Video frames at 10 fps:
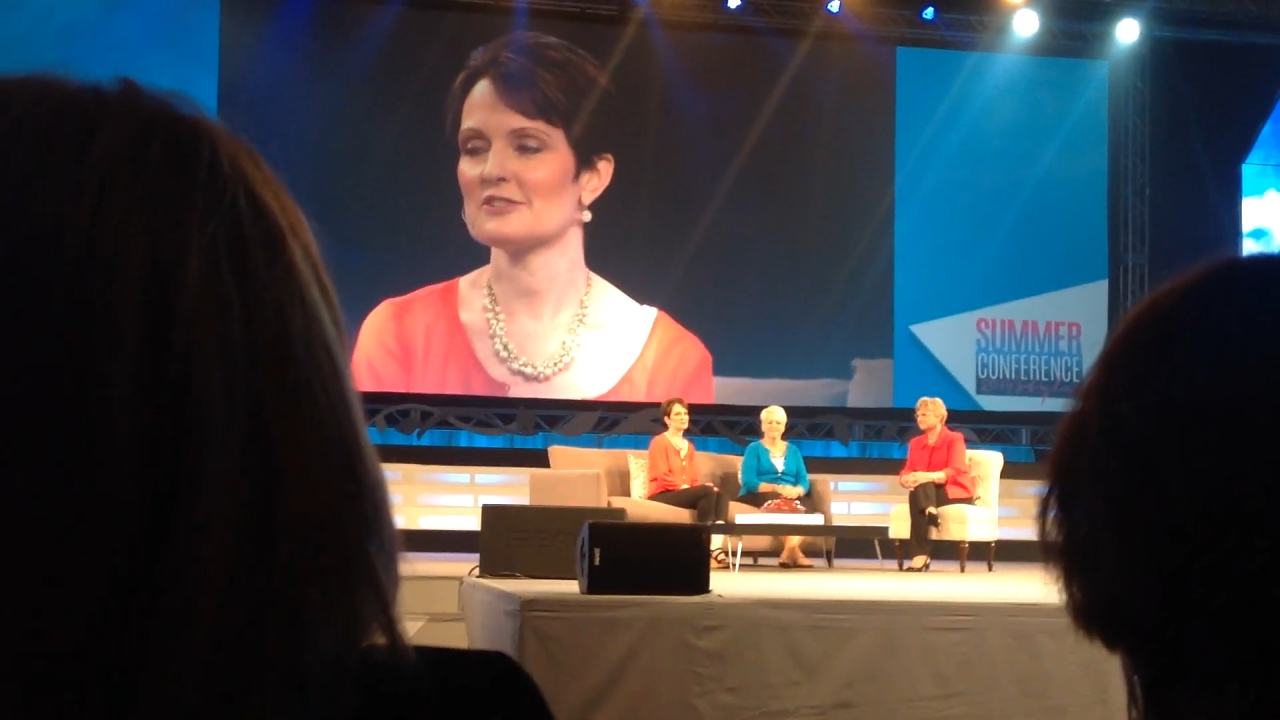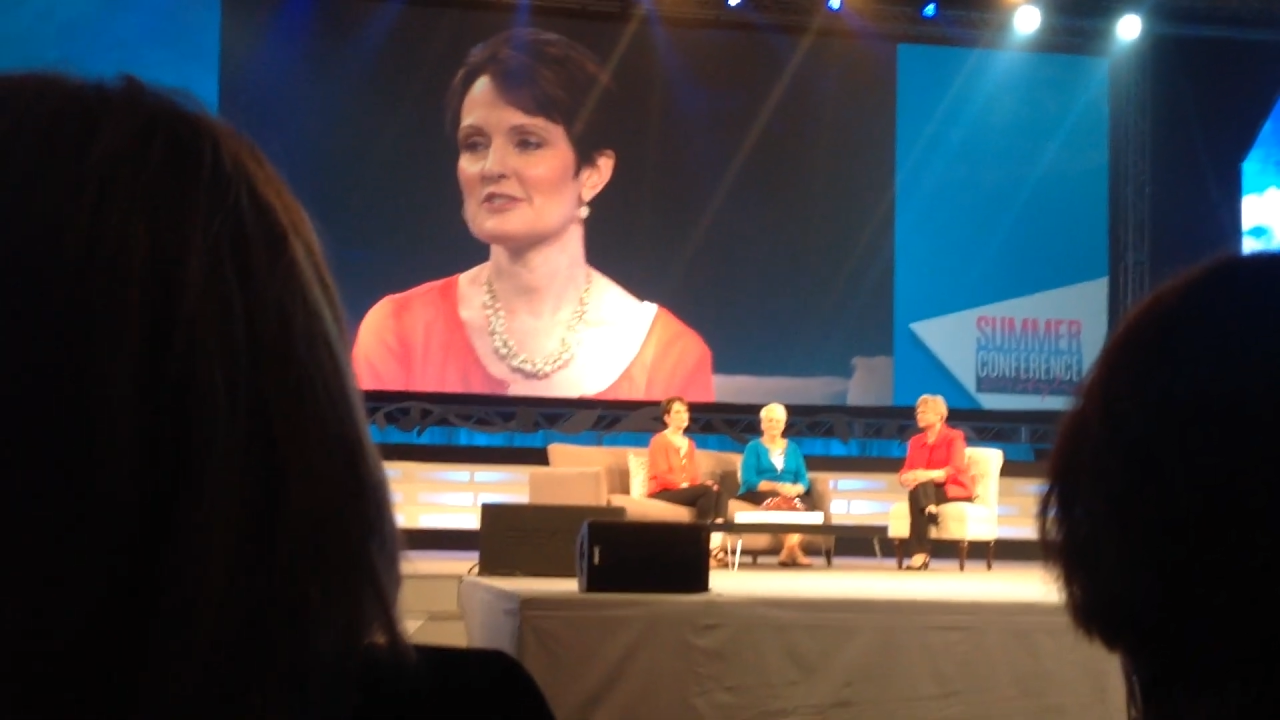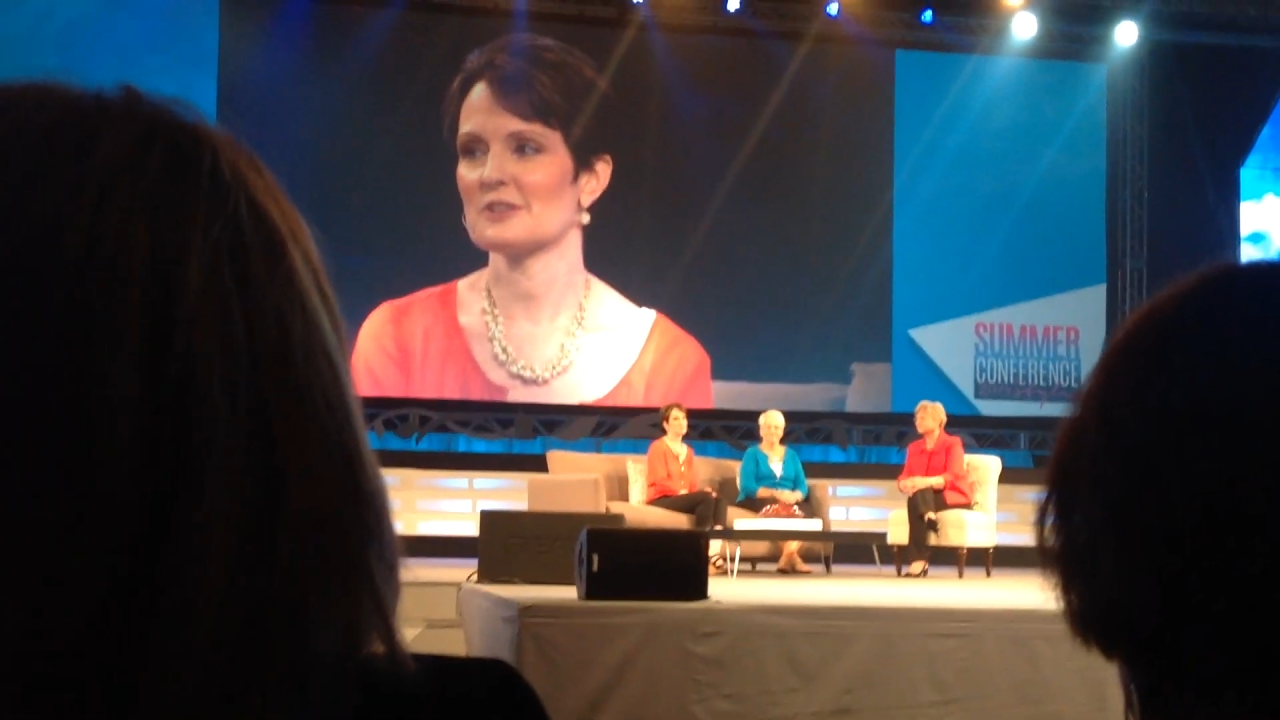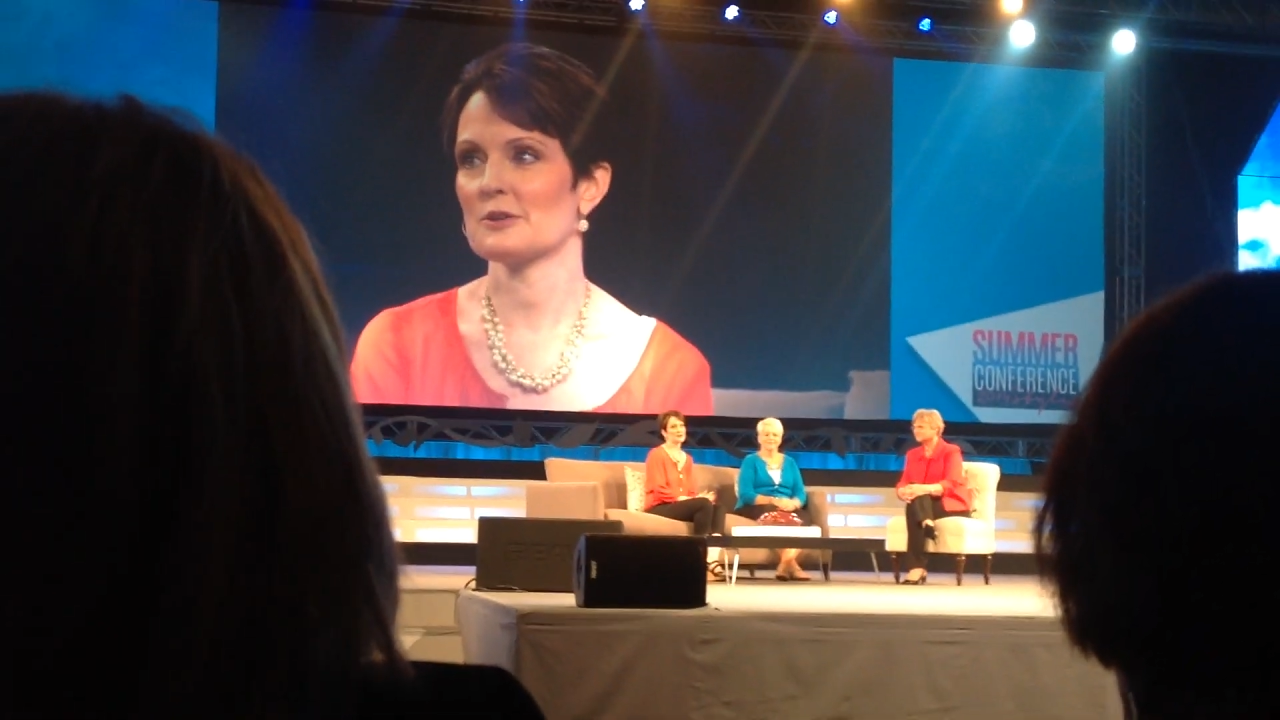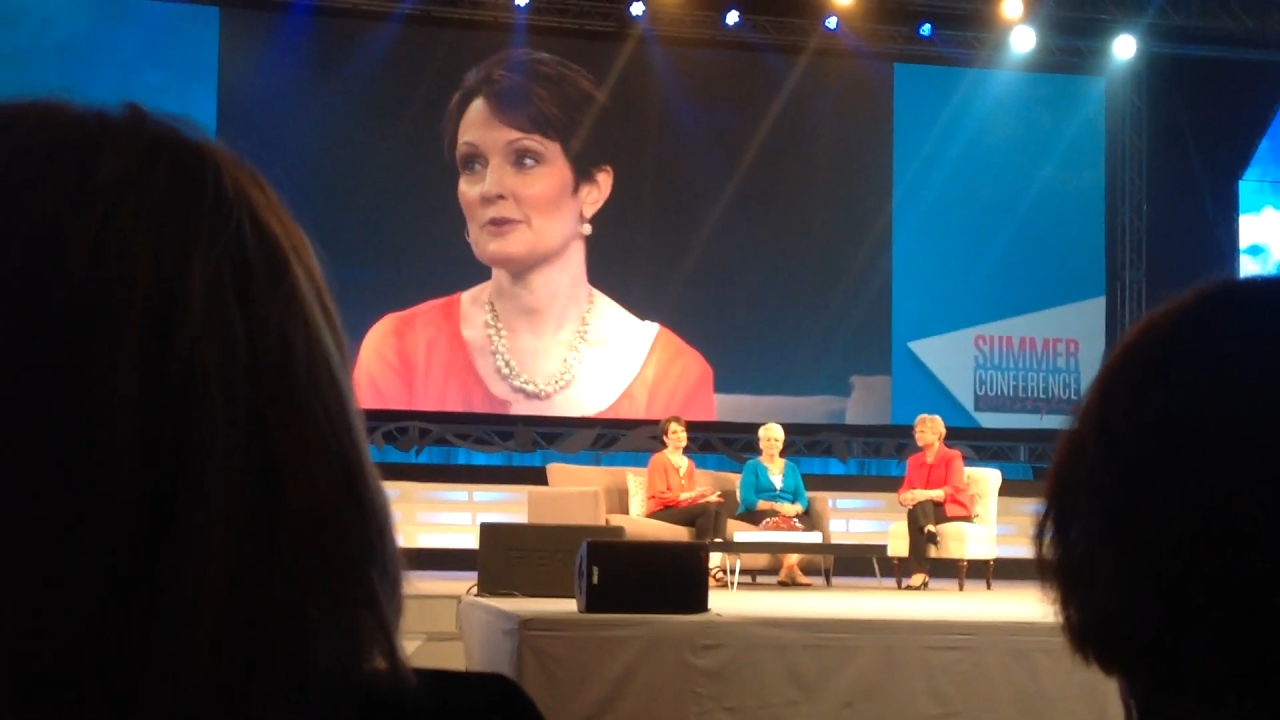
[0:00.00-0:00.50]

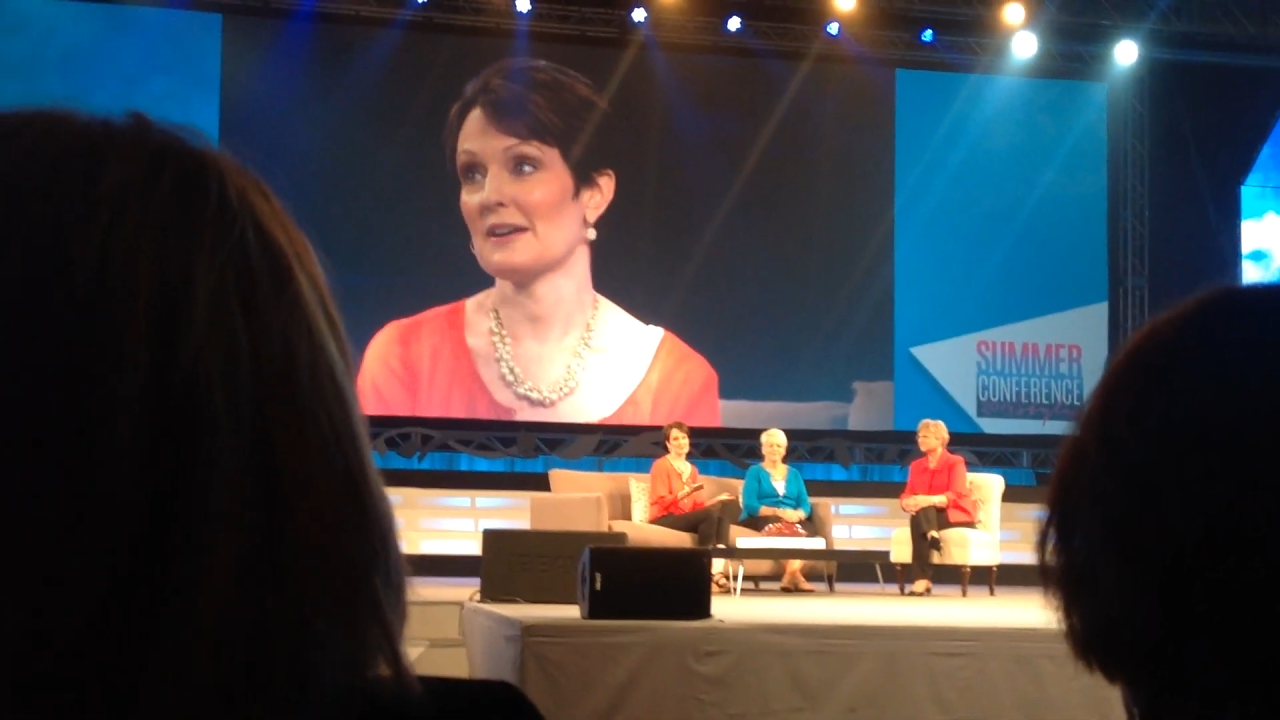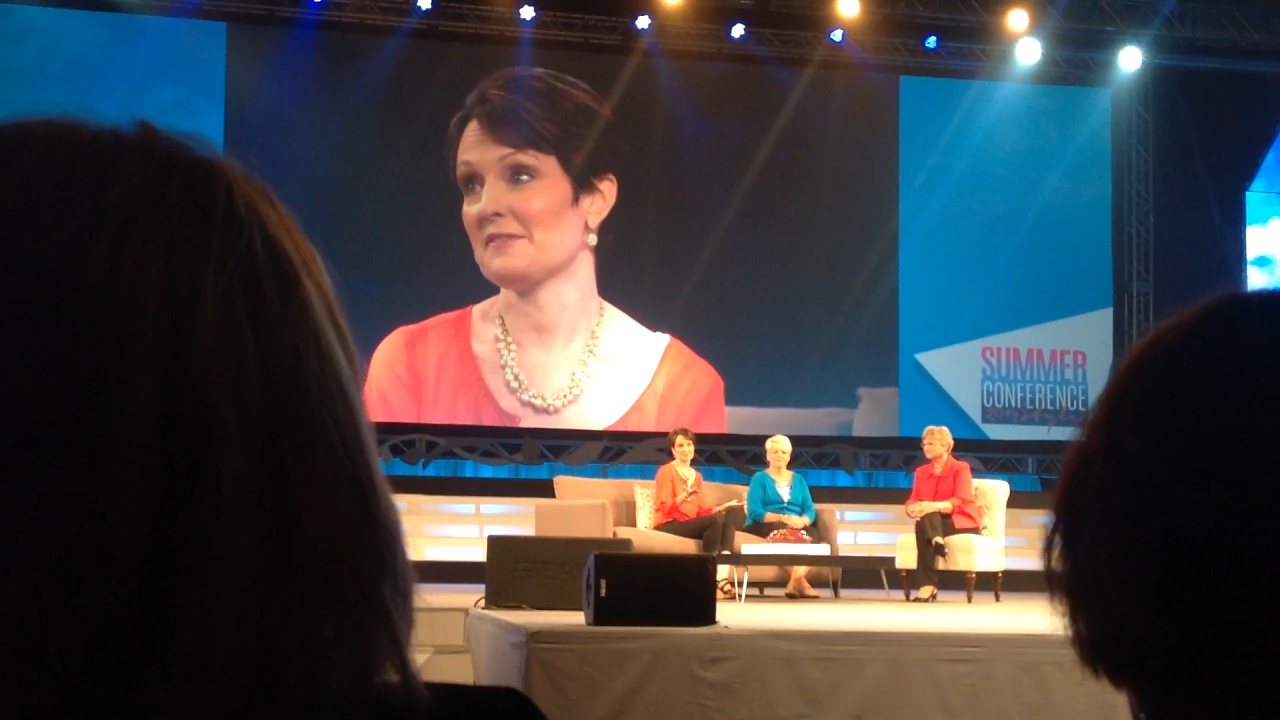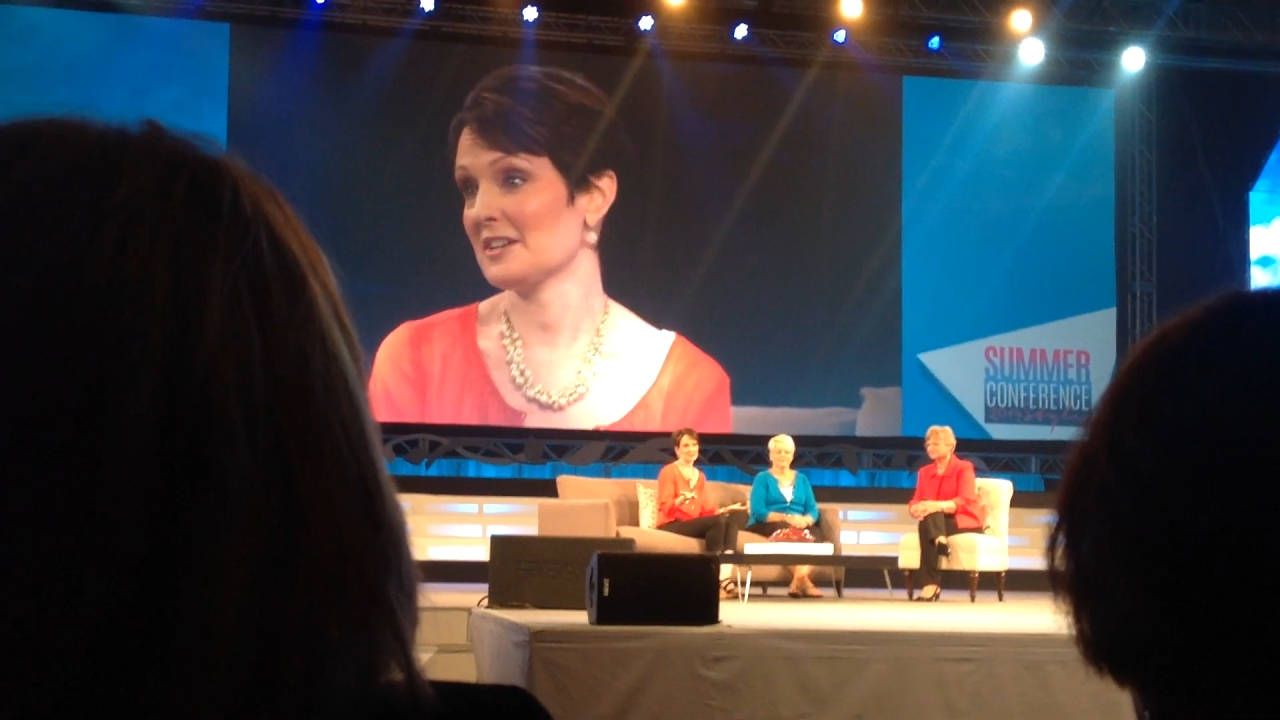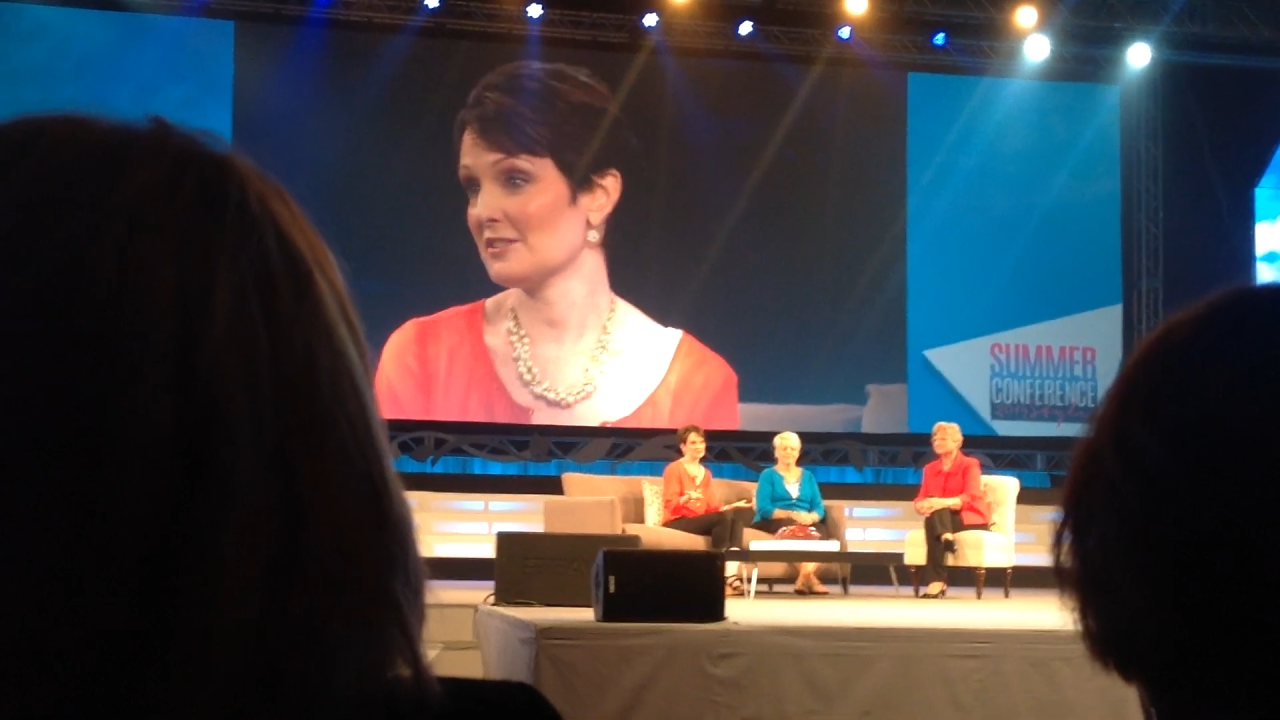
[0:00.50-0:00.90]
so I figured